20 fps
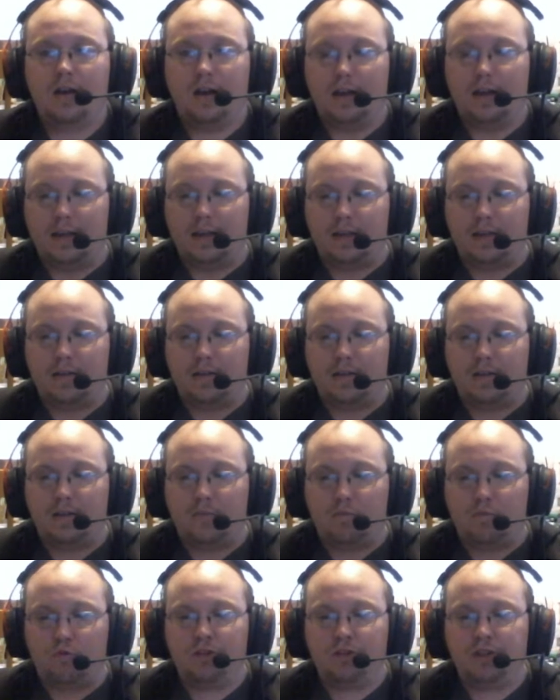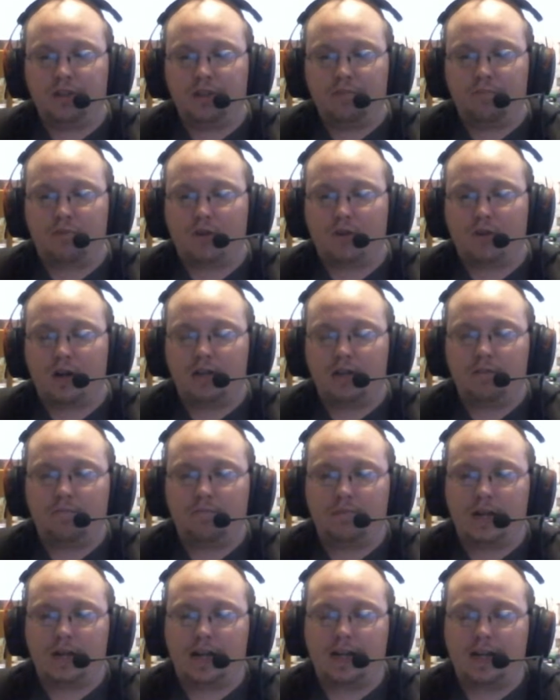it really broadened
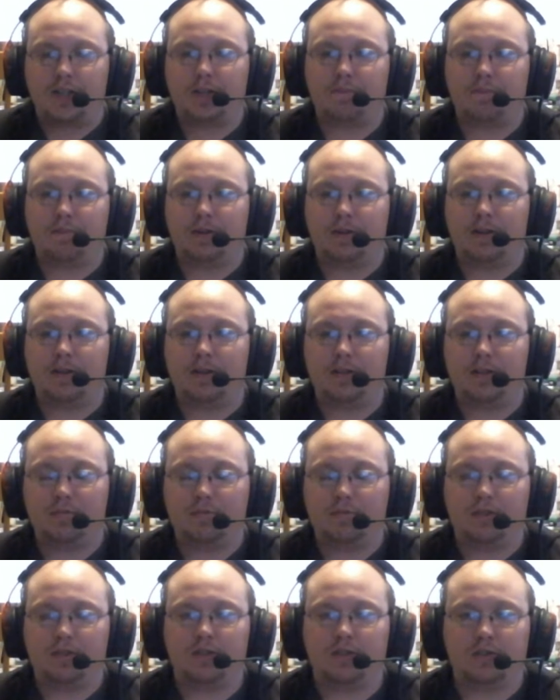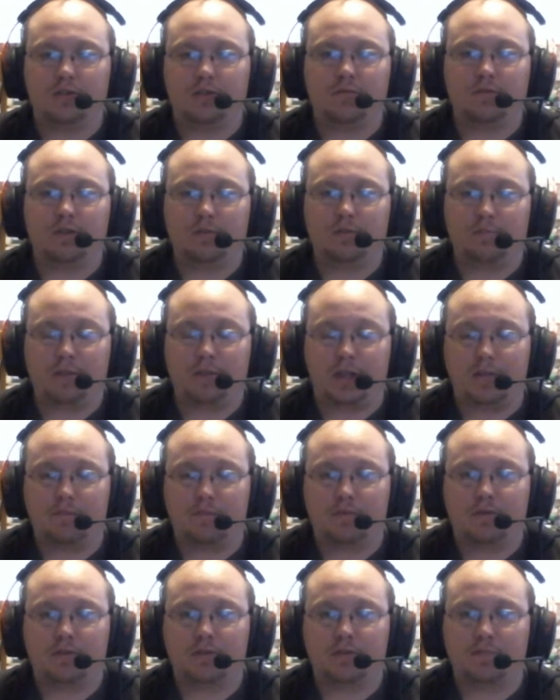my experience with dealing with
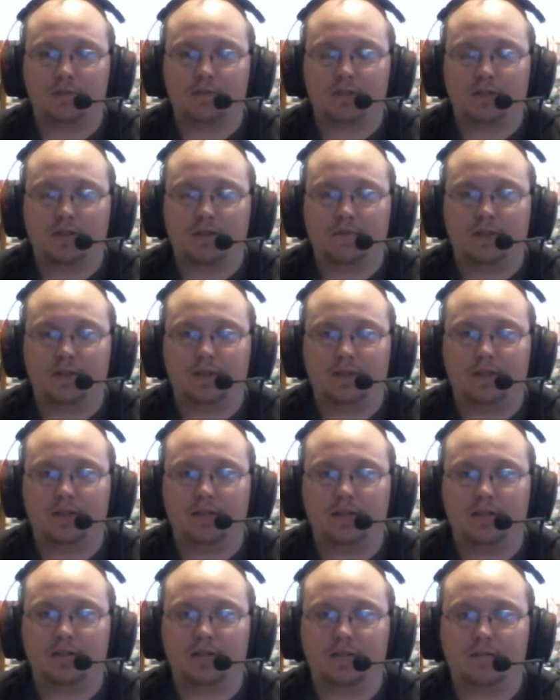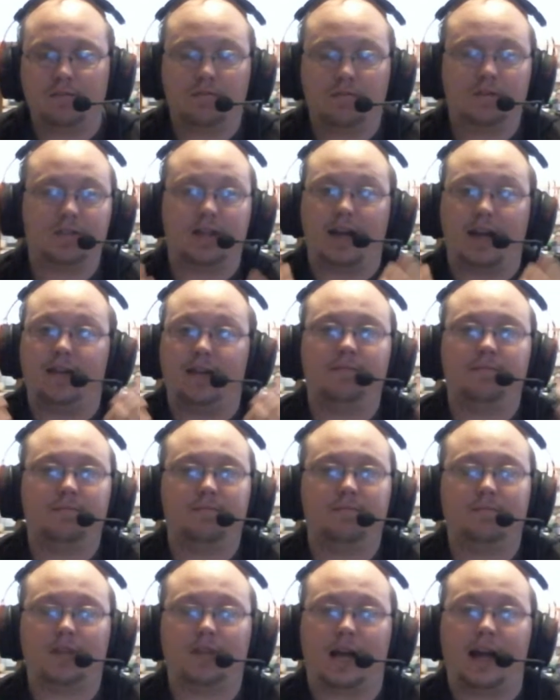people specifically. Because
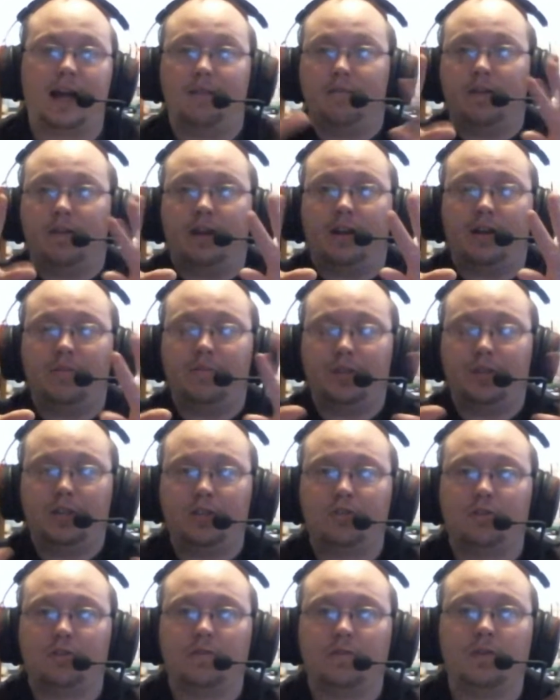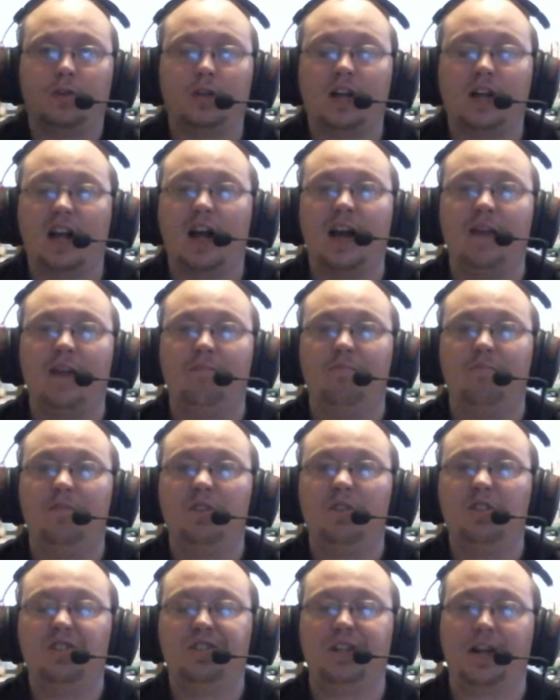I'm an introvert. I am
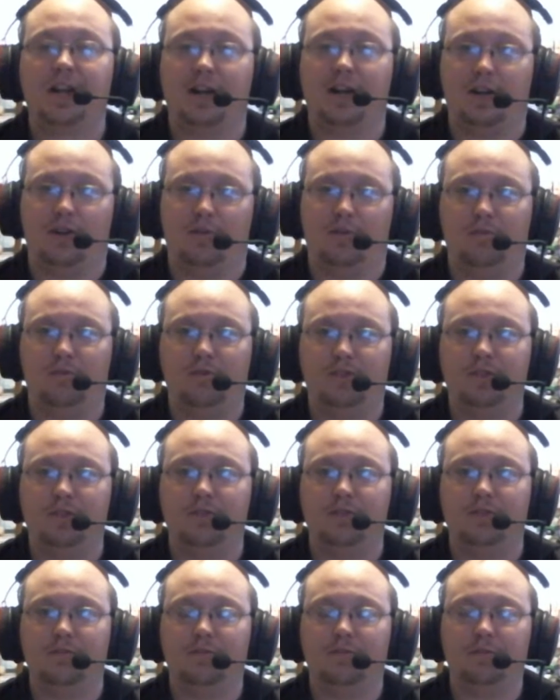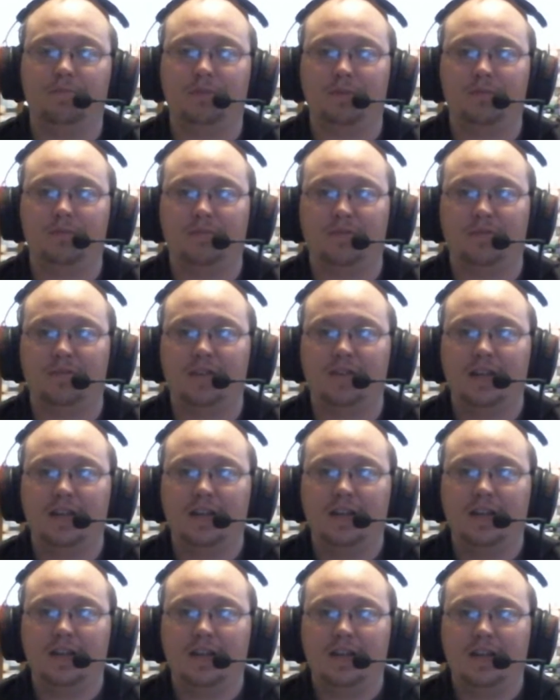terrible dealing with people.
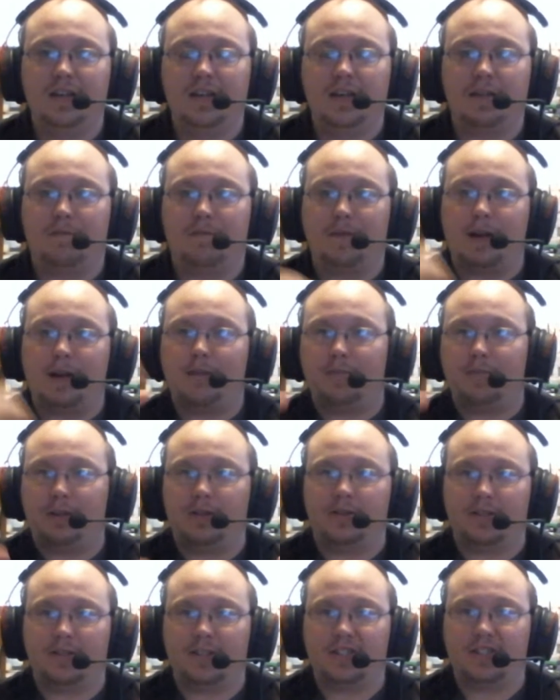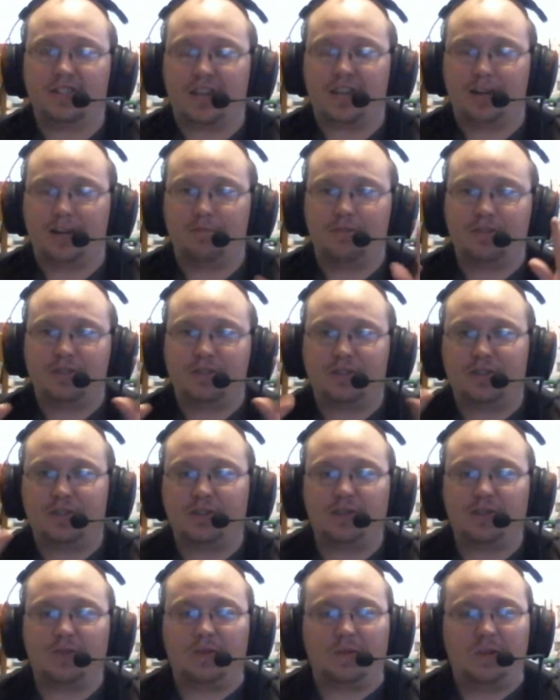In fact, being on this camera is a
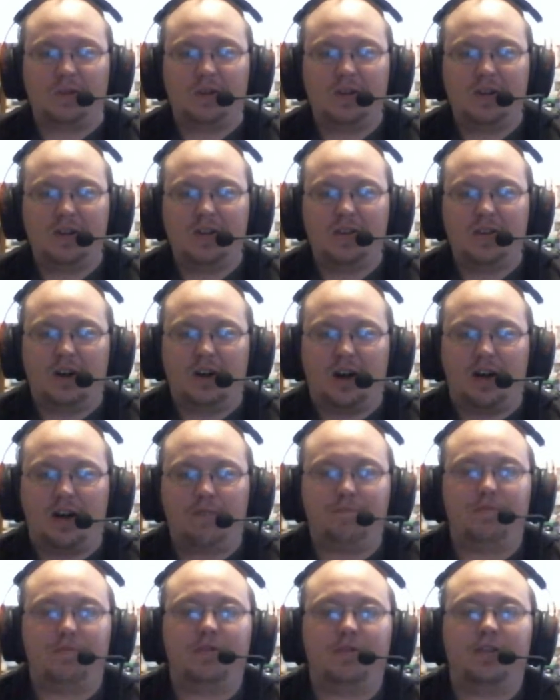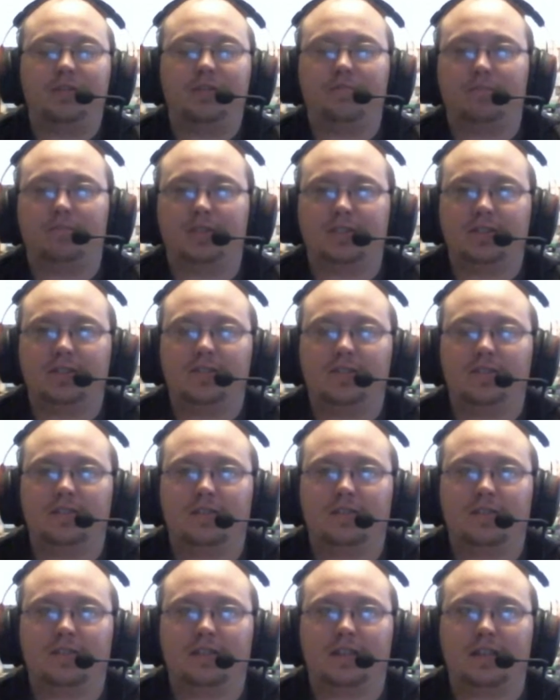little off-putting, but
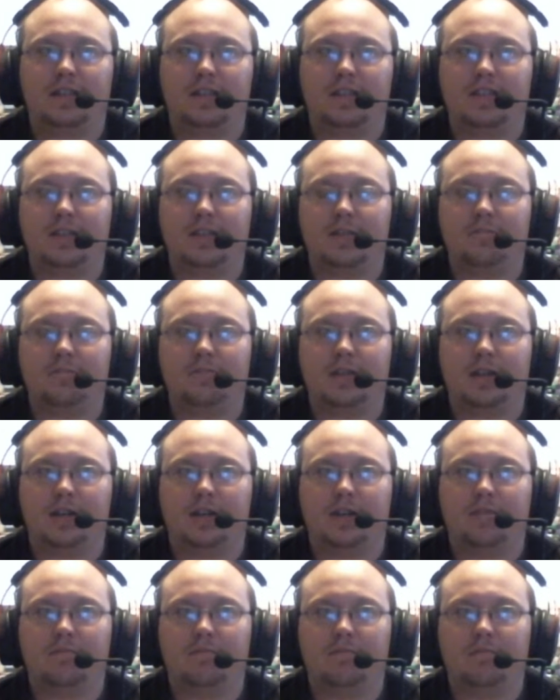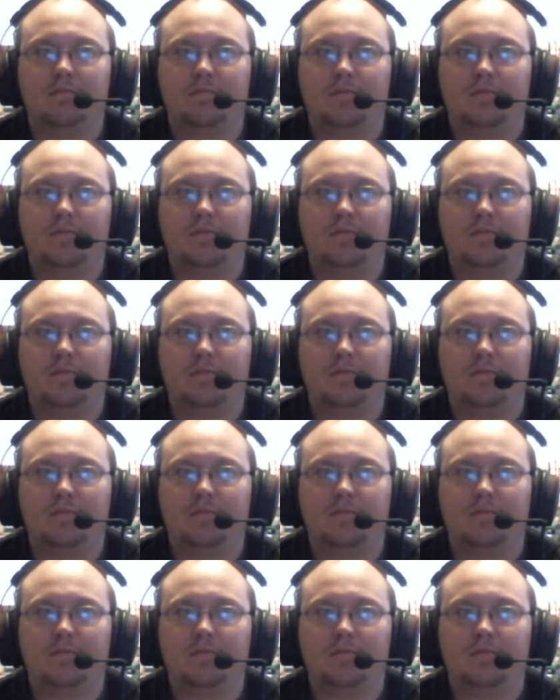at the same time,